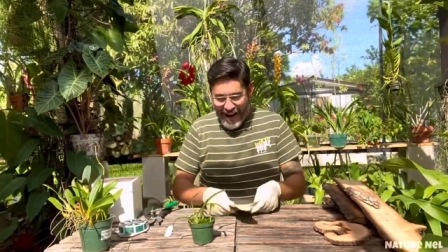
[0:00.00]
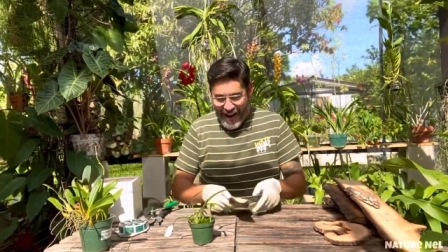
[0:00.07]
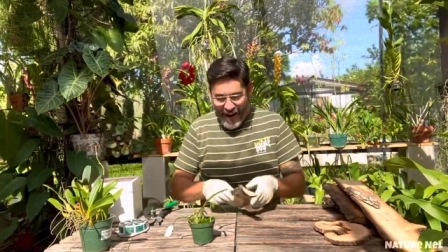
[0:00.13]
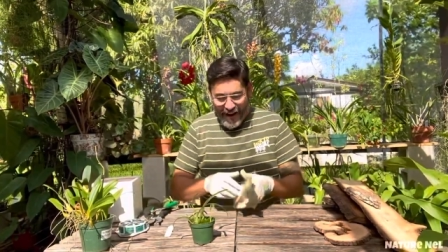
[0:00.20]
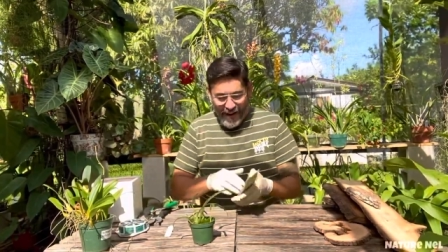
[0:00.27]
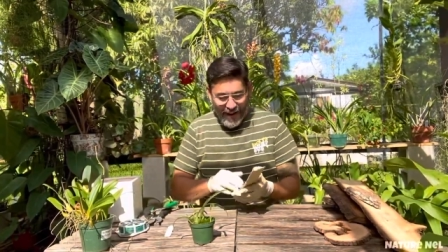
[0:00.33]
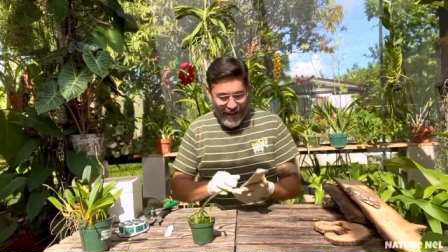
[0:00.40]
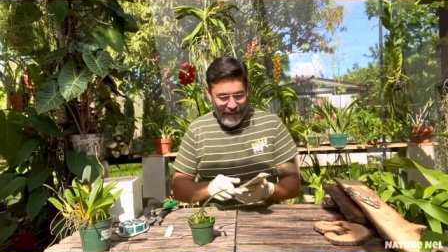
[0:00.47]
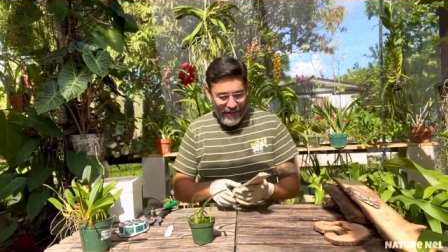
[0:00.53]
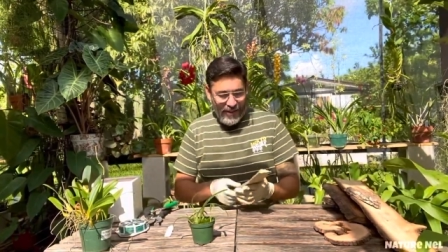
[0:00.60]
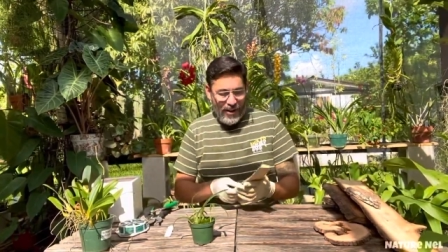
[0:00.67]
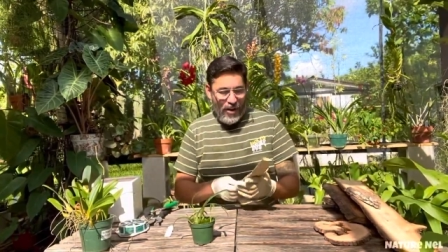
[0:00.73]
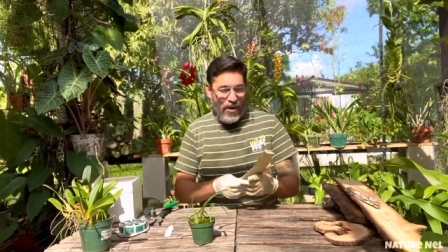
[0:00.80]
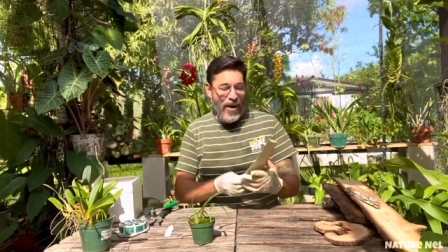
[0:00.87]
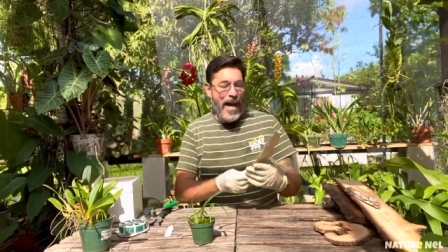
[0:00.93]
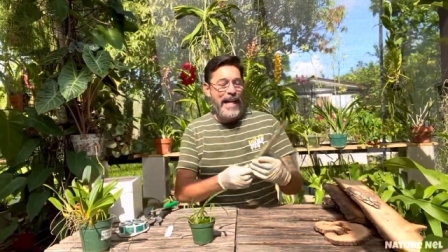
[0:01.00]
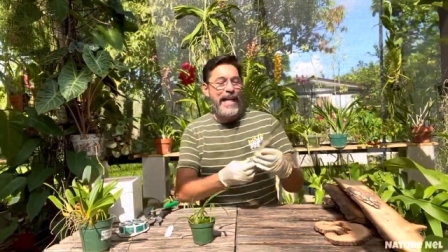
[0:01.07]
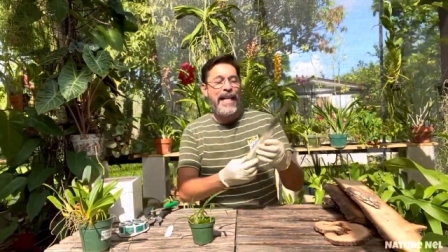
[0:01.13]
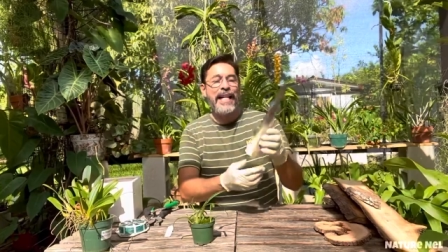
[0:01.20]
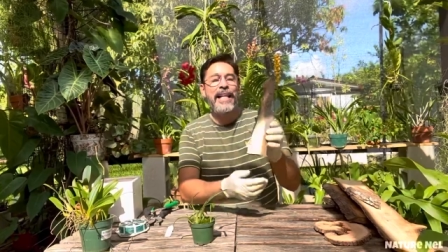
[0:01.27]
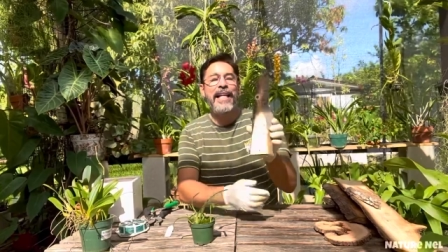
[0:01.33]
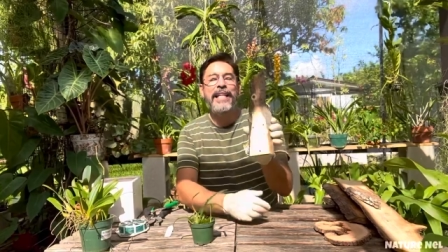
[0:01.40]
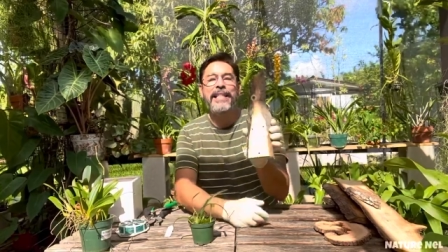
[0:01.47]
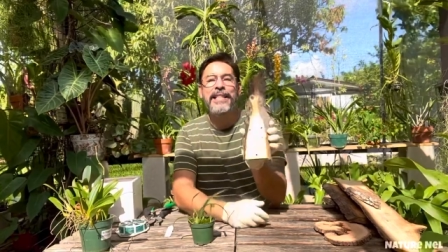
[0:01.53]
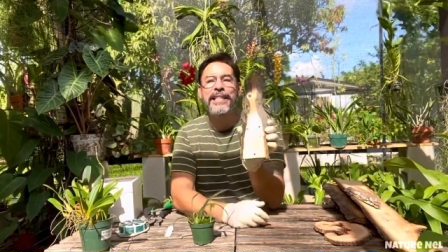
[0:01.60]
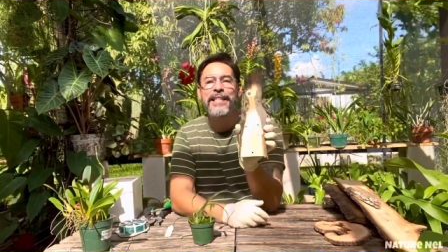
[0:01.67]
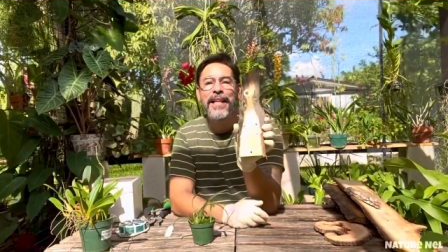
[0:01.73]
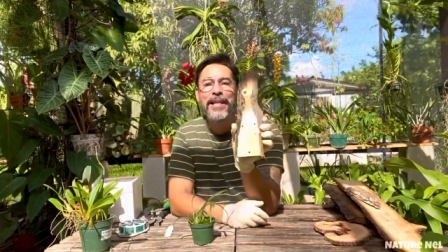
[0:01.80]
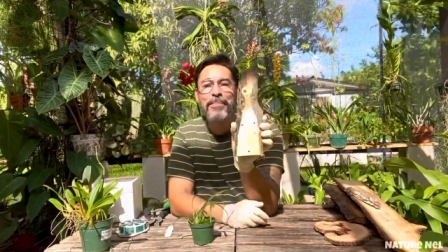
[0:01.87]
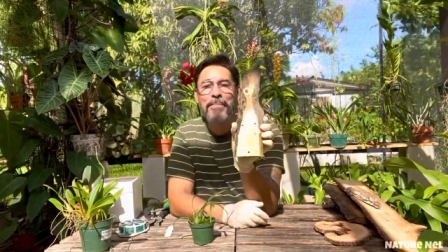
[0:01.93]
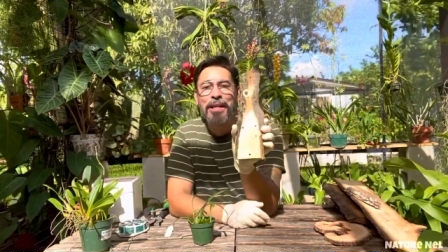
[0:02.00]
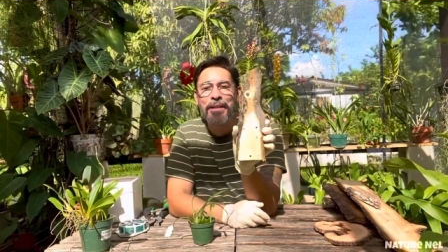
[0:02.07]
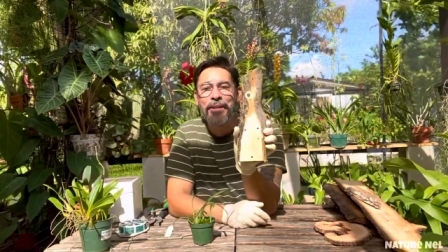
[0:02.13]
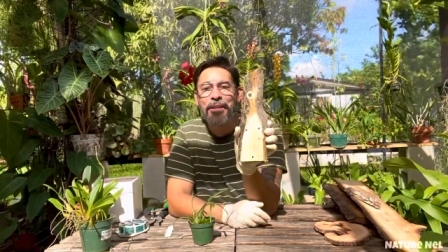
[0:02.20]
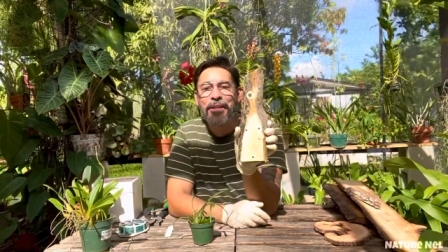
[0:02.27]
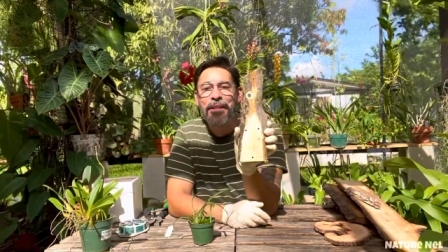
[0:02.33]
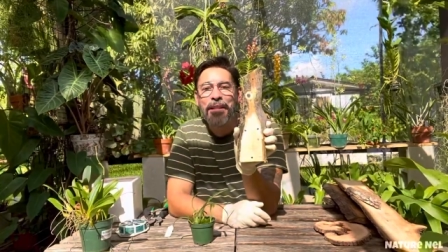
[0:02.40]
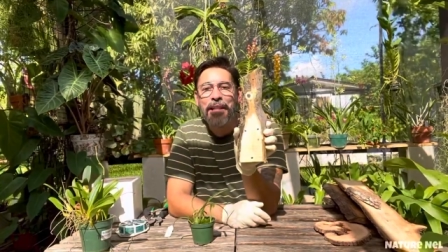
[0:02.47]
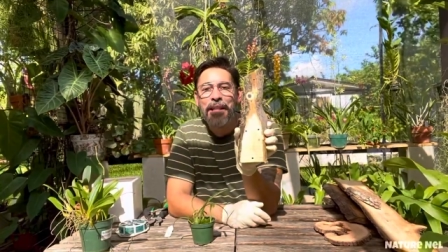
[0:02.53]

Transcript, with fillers: All right, so I kind of like this side better